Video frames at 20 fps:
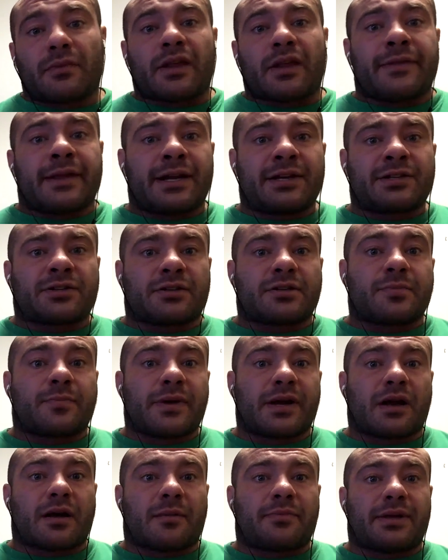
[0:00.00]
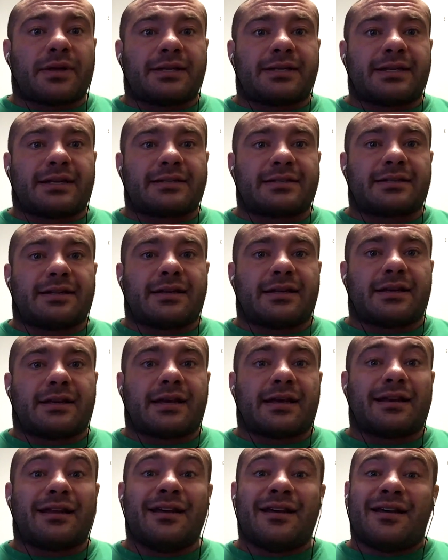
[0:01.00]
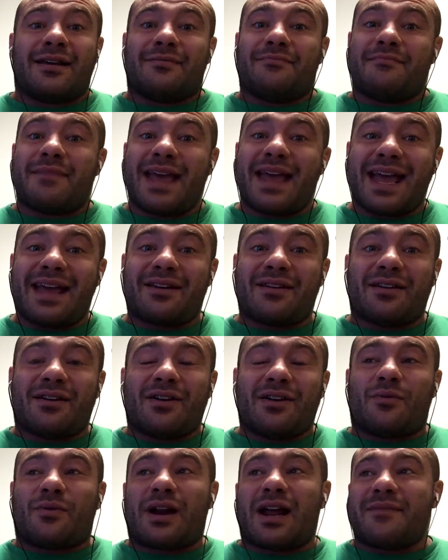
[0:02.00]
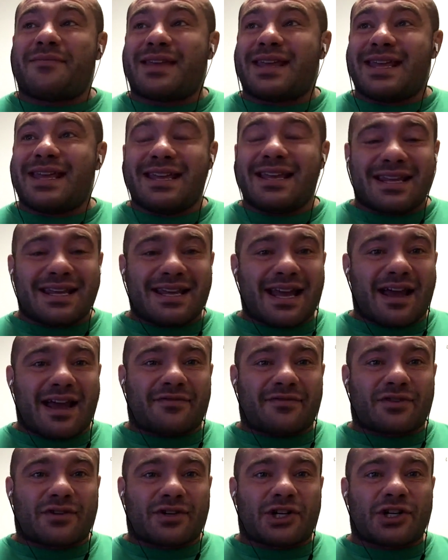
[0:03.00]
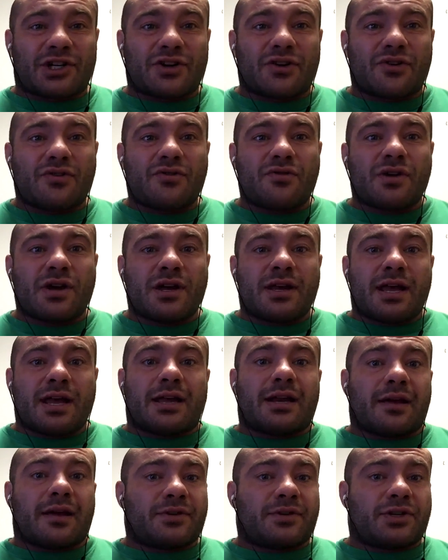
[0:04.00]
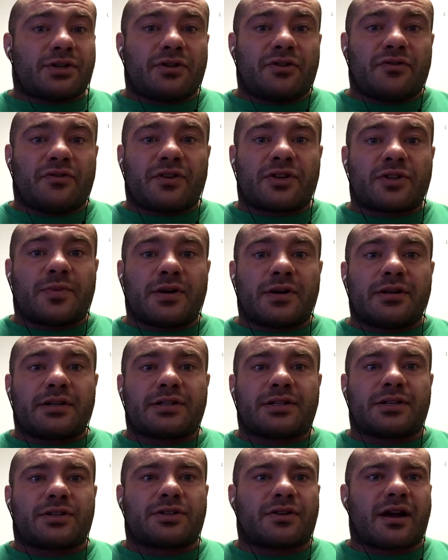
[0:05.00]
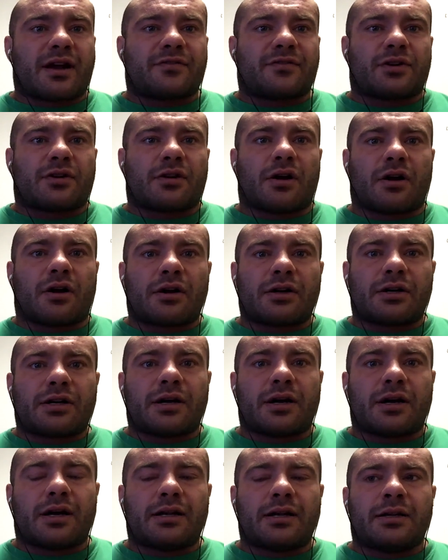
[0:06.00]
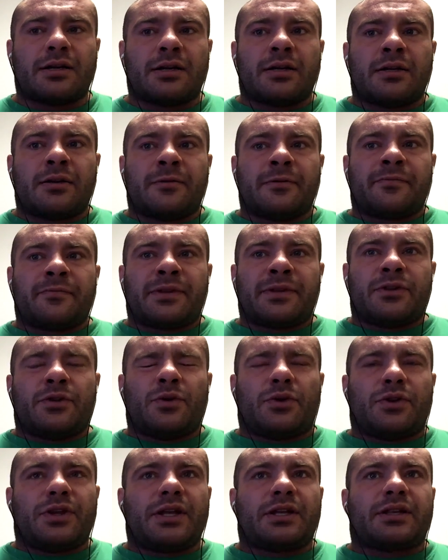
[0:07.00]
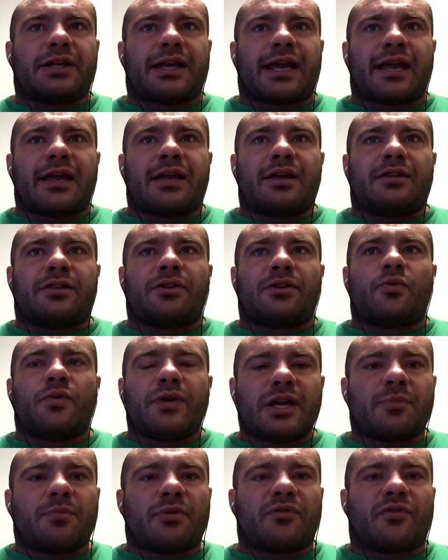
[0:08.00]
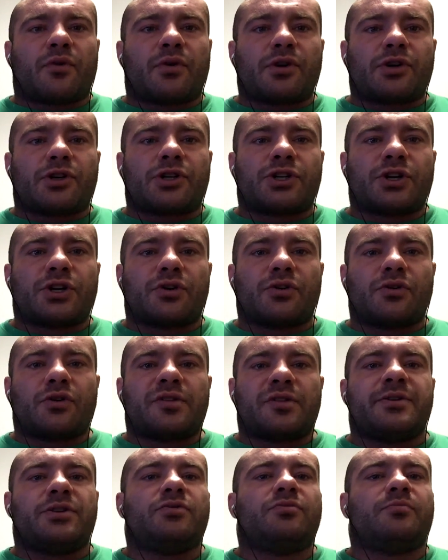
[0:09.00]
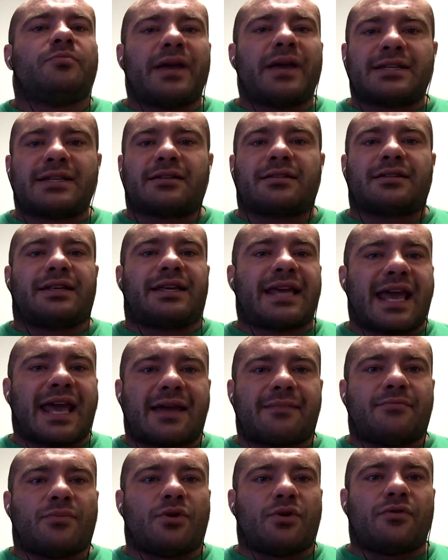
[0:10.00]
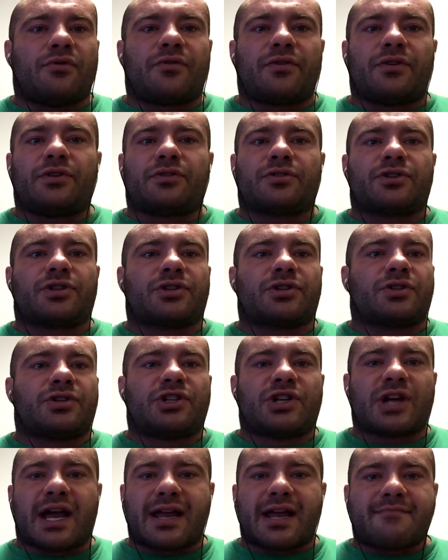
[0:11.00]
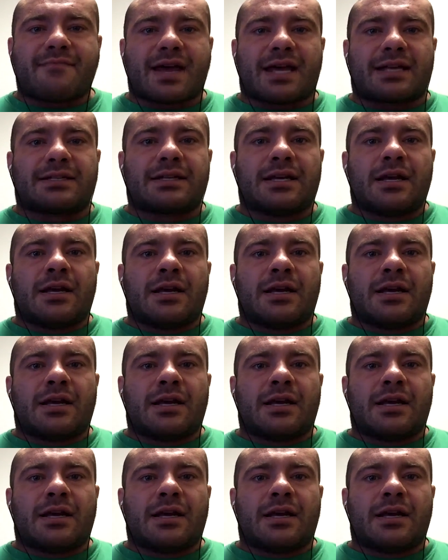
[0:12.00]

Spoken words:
Then I start to pick up the intensity again. Man, when I'm eating after a show, and I'm sure you've experienced this, or after a hard cut, you think like the week before your show, you basically can't move. You're just a giant mess.